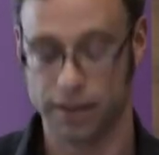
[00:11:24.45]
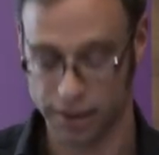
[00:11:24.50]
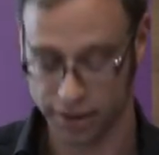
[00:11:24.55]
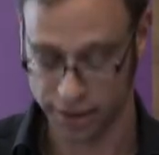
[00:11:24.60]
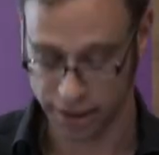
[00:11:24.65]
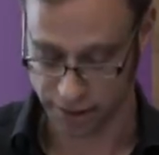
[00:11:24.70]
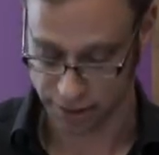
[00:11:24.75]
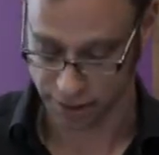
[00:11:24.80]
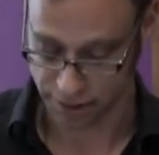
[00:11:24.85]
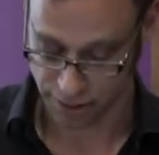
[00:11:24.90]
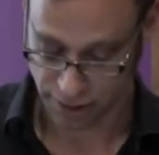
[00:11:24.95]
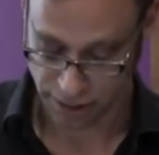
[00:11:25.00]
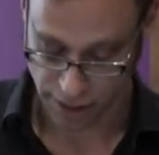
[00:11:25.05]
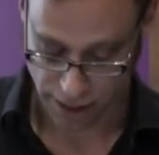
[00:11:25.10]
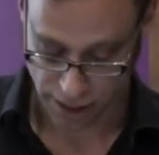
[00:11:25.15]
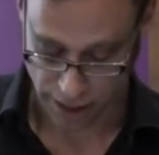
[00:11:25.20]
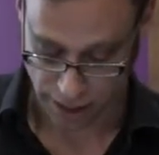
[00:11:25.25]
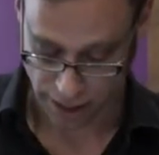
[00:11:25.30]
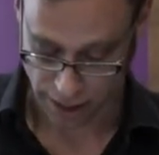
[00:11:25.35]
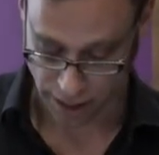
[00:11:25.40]
They didn't
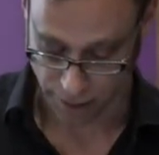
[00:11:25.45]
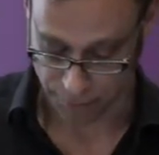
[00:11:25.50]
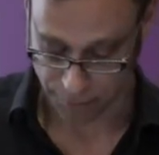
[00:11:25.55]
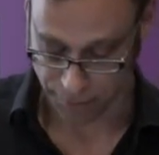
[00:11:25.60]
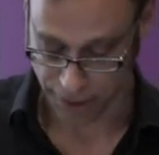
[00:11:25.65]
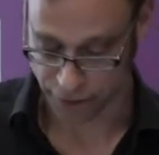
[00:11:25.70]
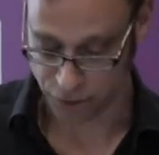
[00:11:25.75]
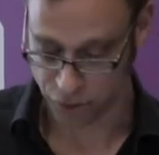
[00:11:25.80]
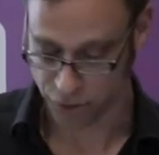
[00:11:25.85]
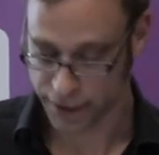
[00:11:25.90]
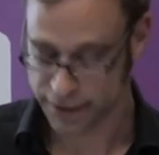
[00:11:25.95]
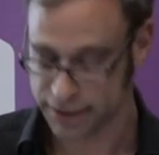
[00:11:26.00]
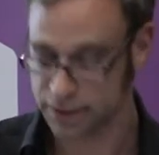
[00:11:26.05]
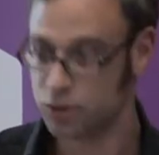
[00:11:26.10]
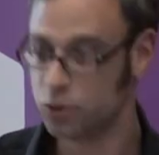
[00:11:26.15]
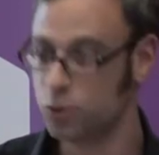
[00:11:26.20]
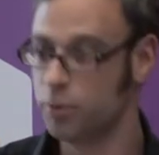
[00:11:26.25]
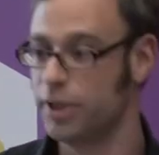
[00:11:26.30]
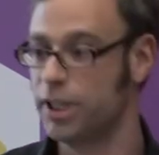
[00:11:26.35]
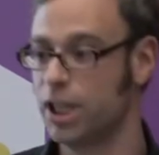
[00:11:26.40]
address
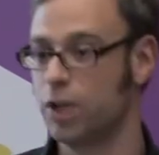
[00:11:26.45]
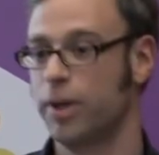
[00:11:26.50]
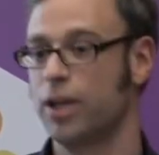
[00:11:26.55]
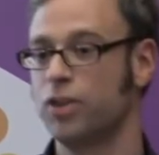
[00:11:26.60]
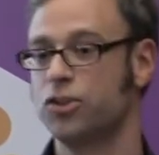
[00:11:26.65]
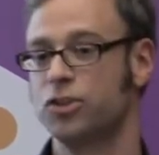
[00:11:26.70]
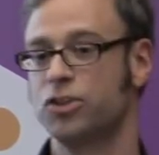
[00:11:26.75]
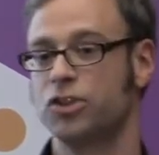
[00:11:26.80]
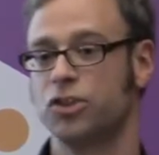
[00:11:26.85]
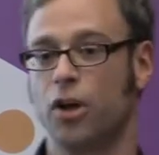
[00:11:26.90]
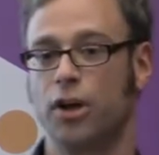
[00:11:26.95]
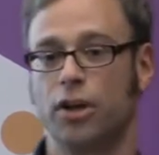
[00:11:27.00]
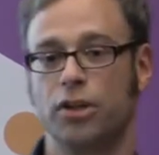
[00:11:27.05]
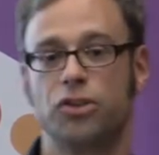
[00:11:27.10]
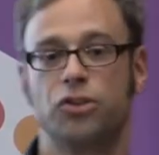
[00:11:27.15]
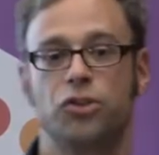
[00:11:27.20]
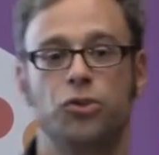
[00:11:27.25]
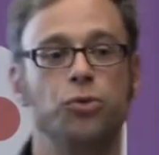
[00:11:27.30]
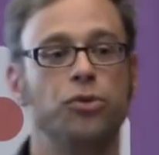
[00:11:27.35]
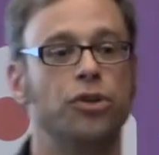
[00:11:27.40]
too many questions
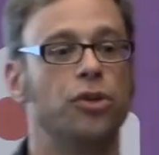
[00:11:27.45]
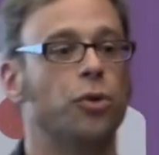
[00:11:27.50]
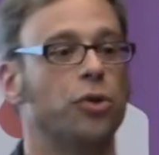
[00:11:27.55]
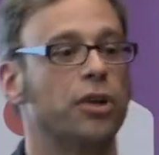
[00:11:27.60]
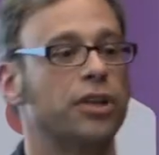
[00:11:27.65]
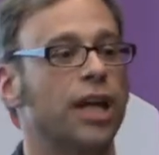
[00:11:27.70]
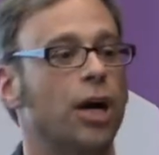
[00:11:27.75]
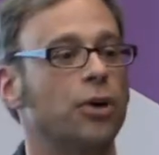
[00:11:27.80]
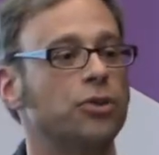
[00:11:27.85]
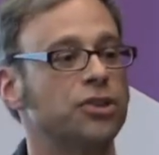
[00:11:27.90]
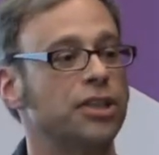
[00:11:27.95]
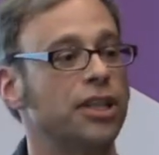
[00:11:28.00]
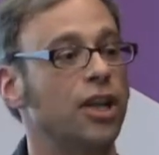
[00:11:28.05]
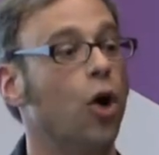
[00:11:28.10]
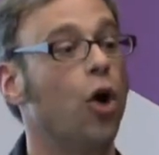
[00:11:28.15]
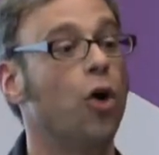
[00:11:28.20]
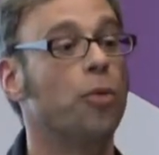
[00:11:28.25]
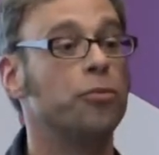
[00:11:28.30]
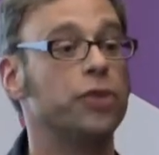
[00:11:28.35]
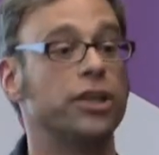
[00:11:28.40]
to the local
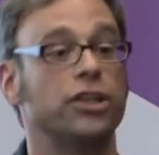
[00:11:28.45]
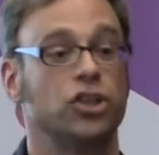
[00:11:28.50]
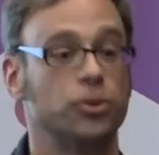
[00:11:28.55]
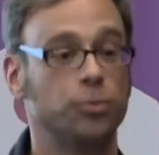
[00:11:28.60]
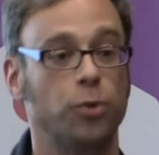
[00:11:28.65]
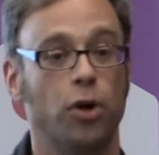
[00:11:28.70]
councillor on British